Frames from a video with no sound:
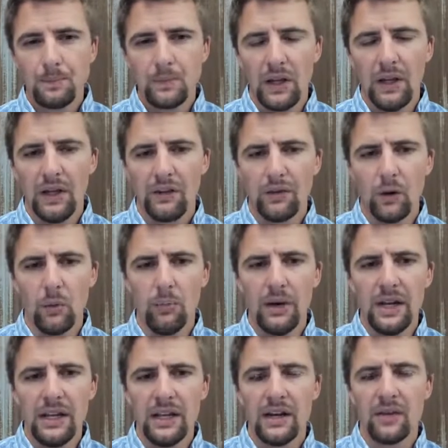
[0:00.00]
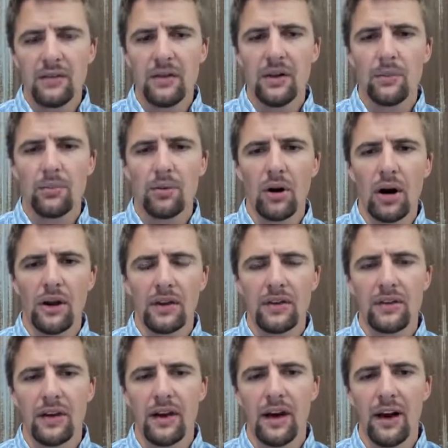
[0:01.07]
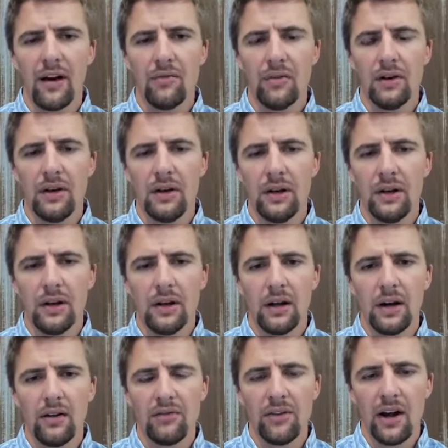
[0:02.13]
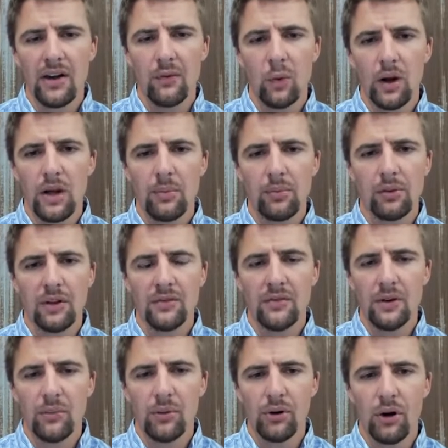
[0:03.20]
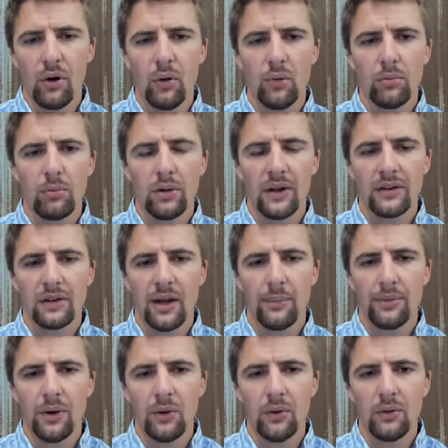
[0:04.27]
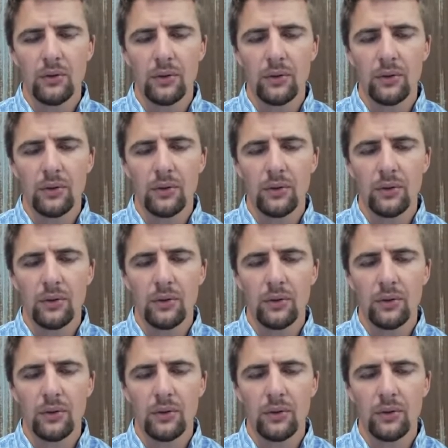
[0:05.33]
And so many of the products have 5-way plus Vibrio plus lepto.